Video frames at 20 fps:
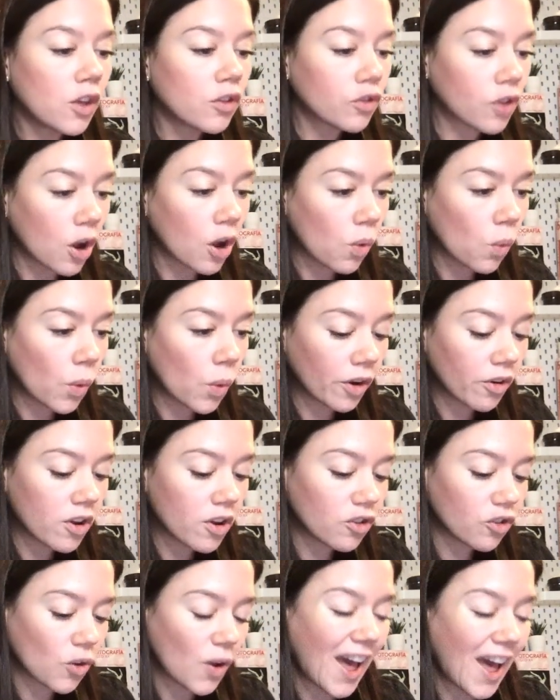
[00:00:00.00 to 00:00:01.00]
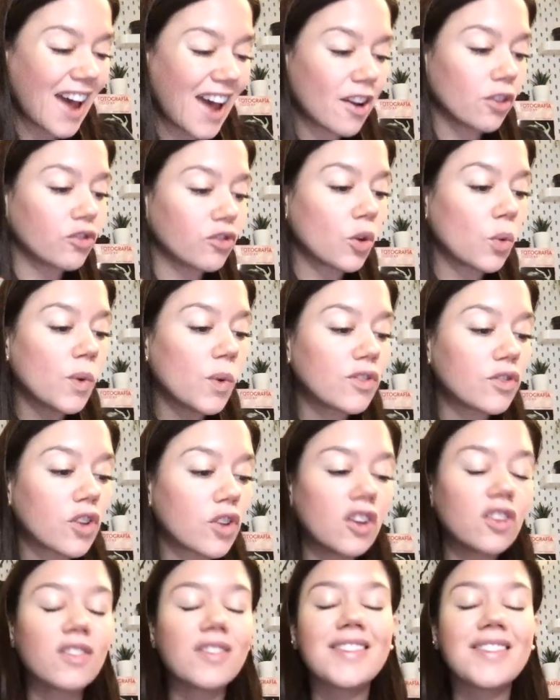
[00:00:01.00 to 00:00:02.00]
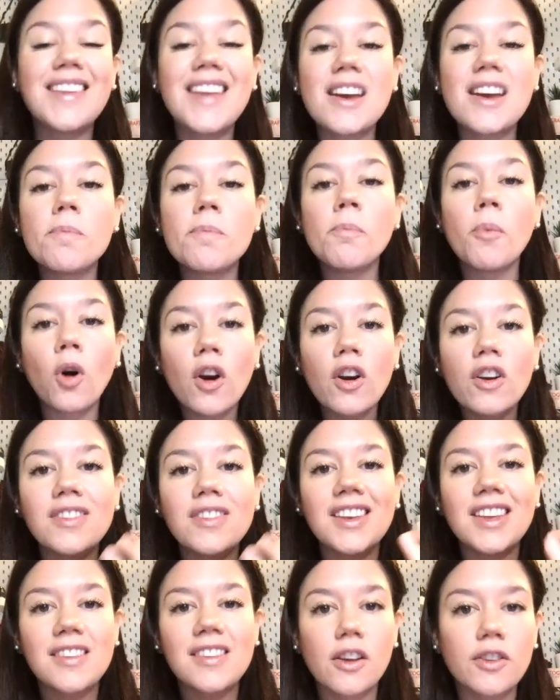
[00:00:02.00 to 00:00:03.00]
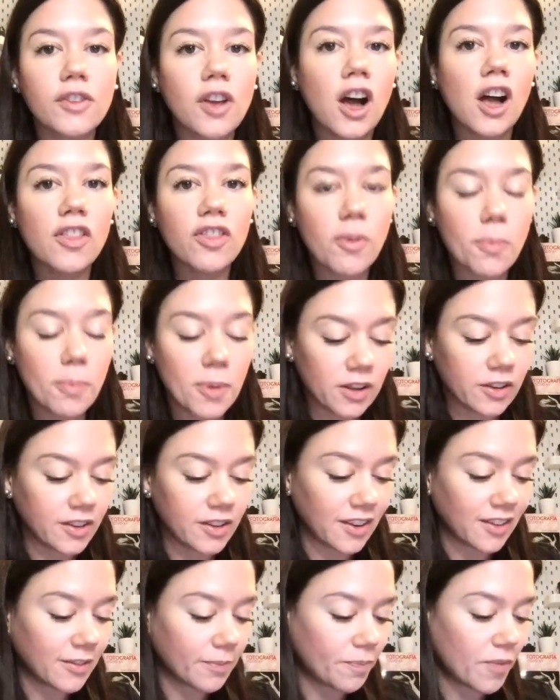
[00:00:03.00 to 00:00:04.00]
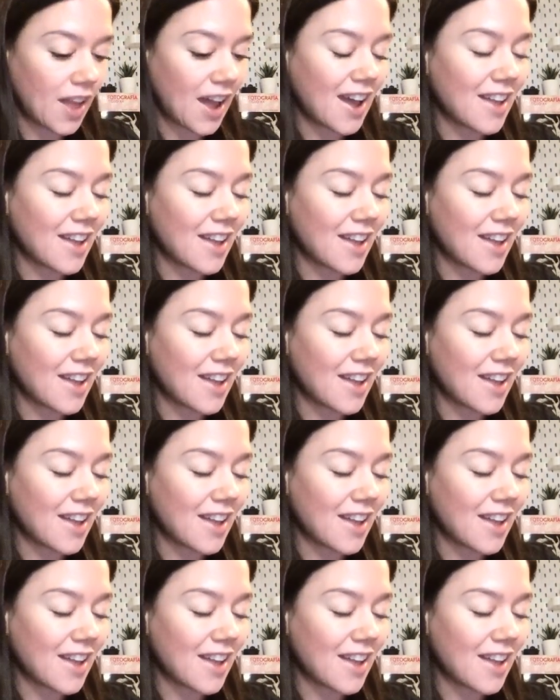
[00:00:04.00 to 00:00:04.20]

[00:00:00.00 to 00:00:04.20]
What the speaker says: so we're going to add until we start seeing more details on the buildings.